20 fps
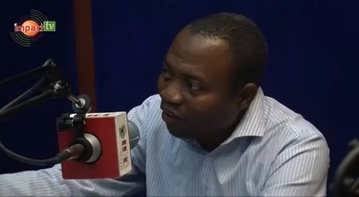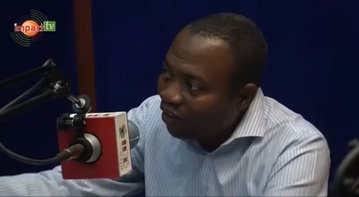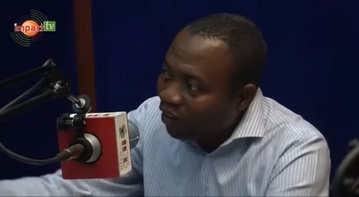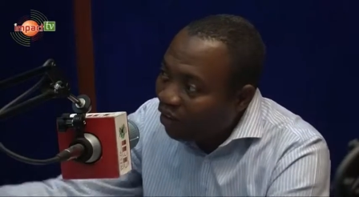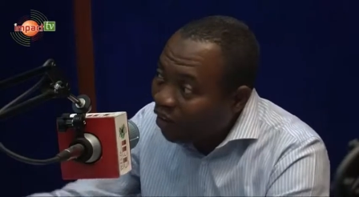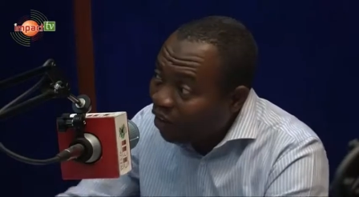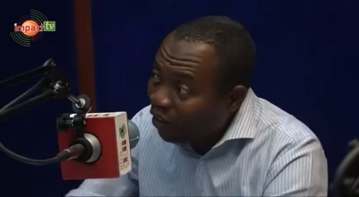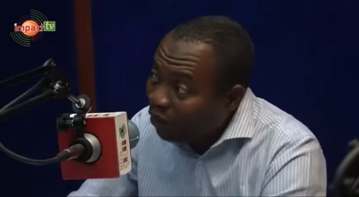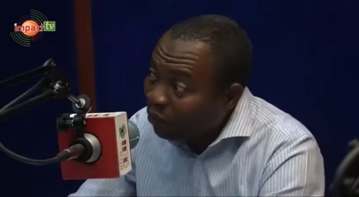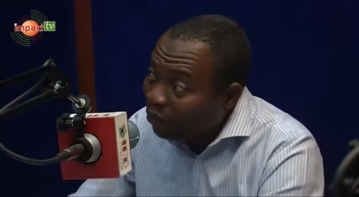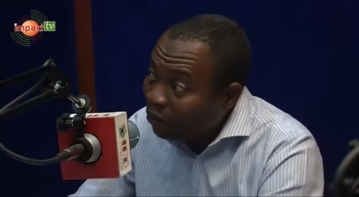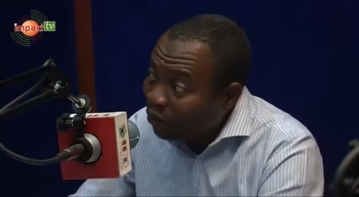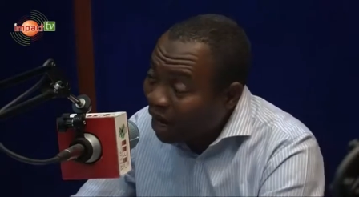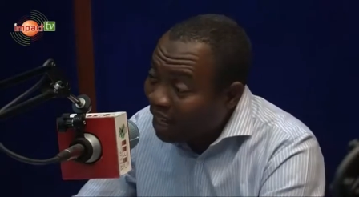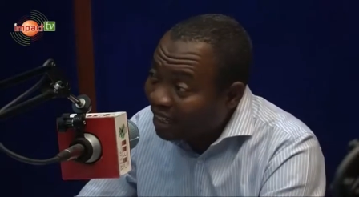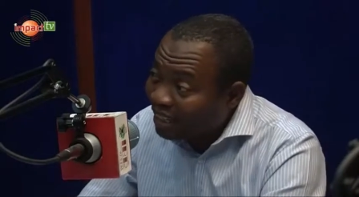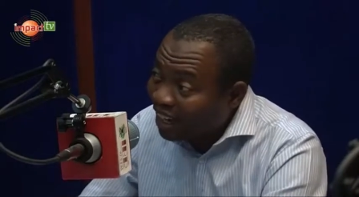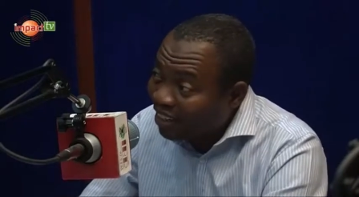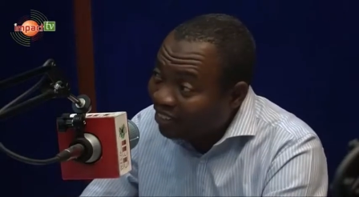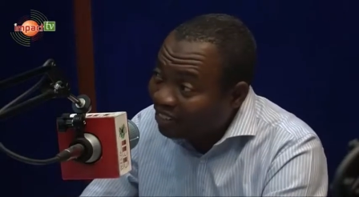on
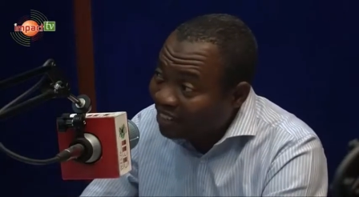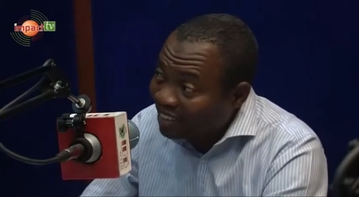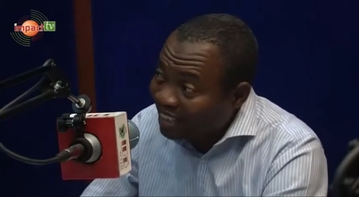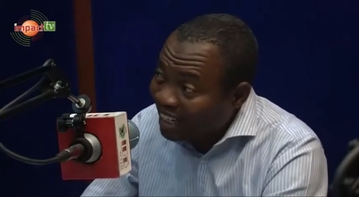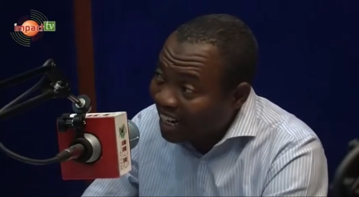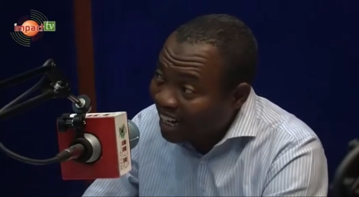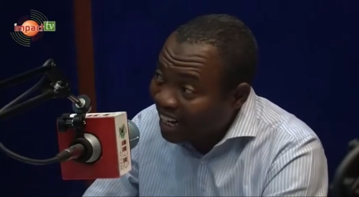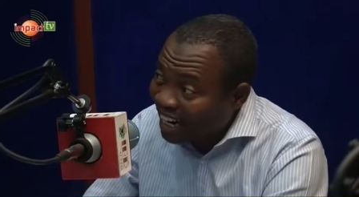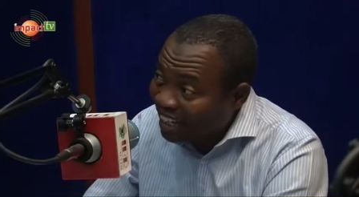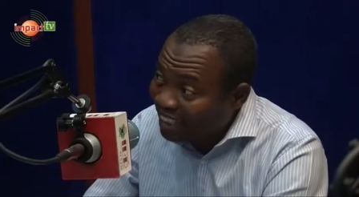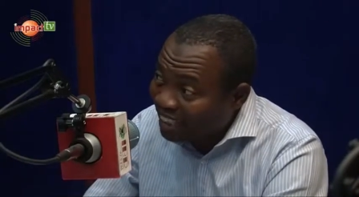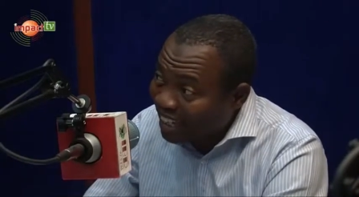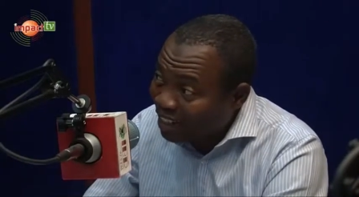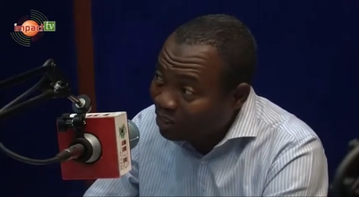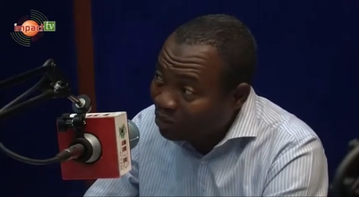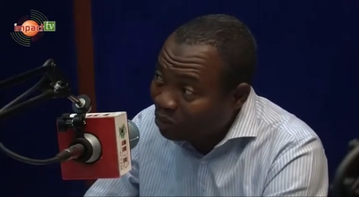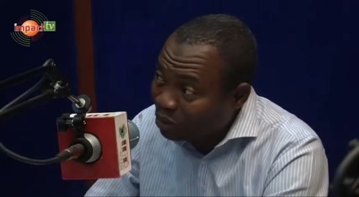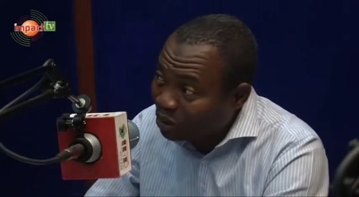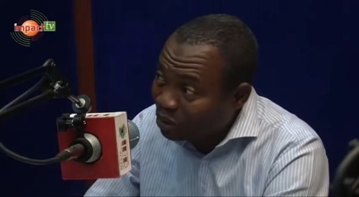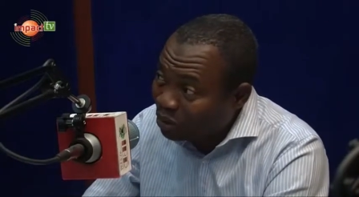1,000 naira that
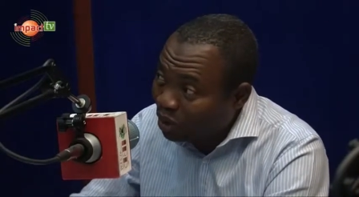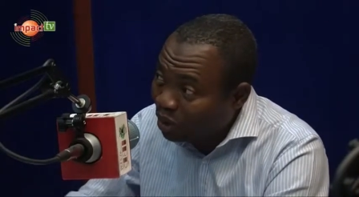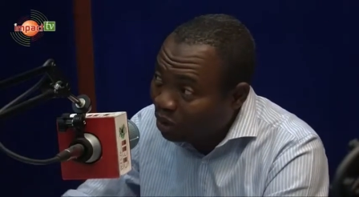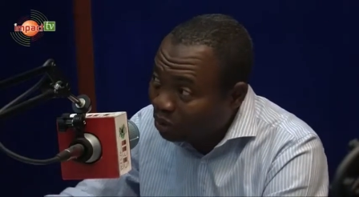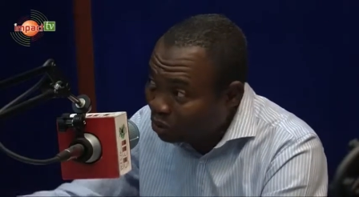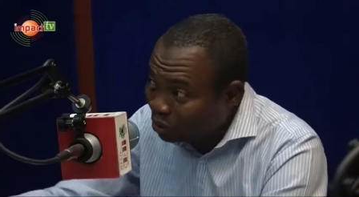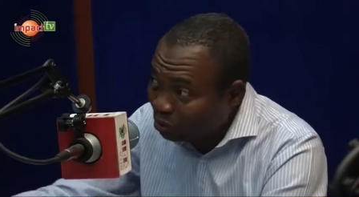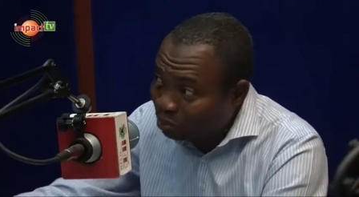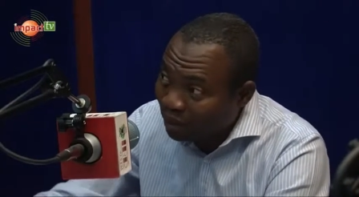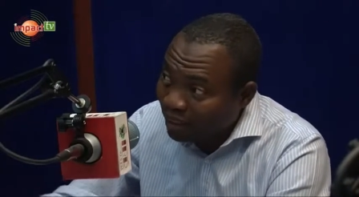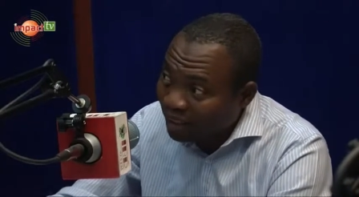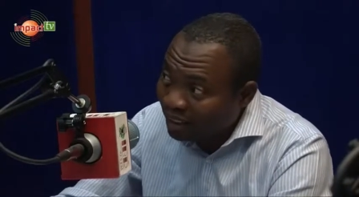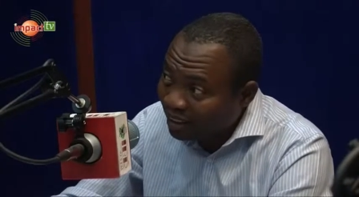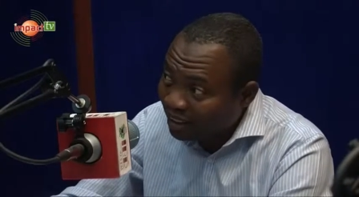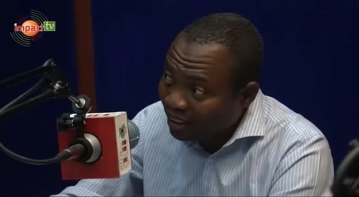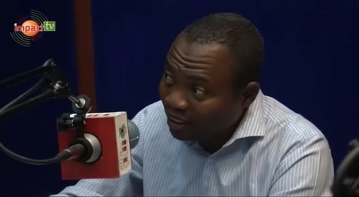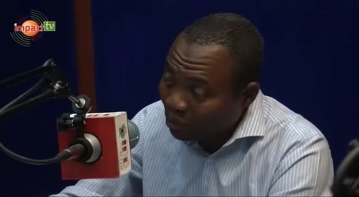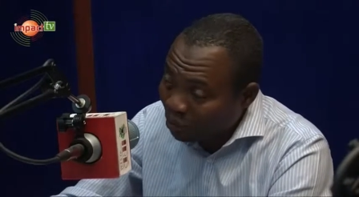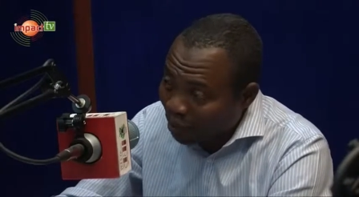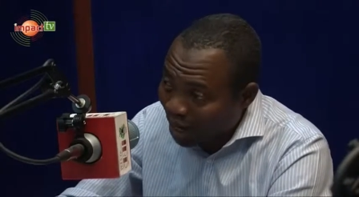you withdraw, you pay
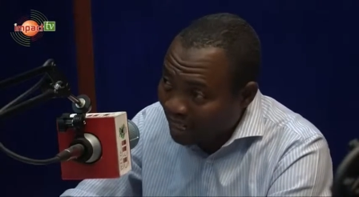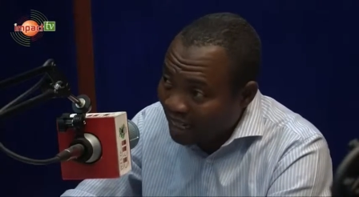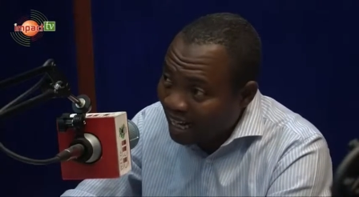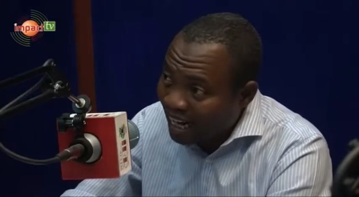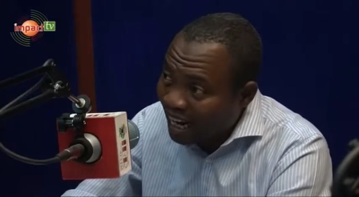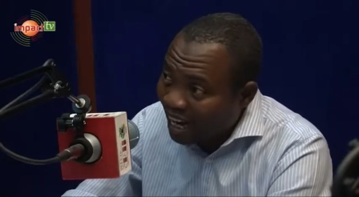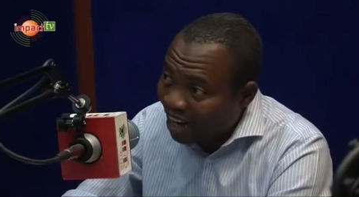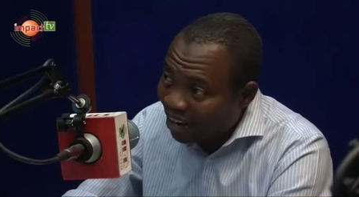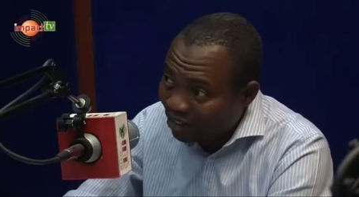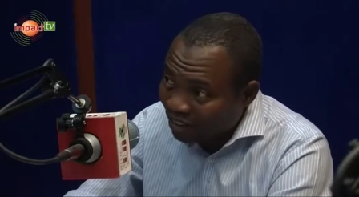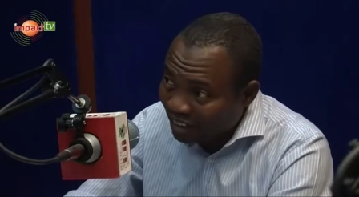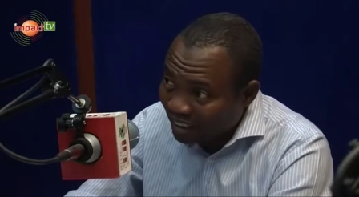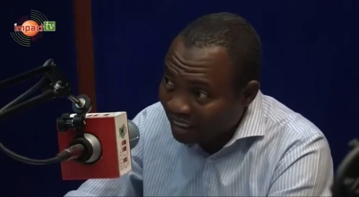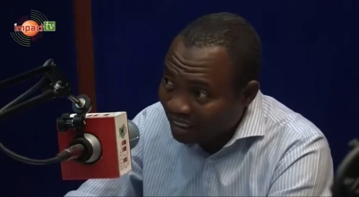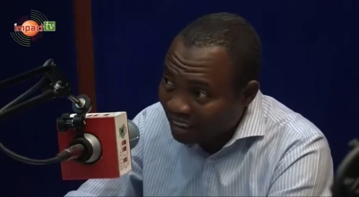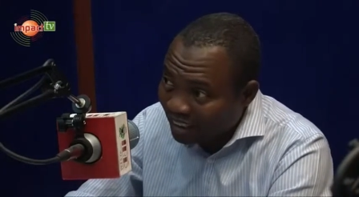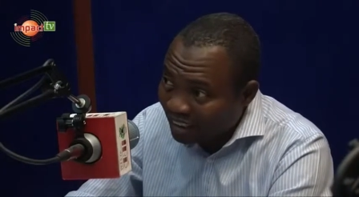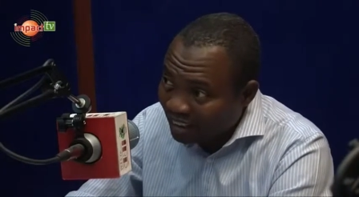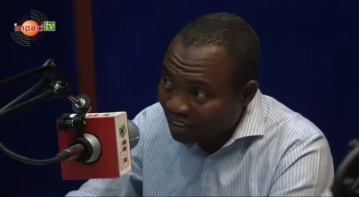1 naira on it.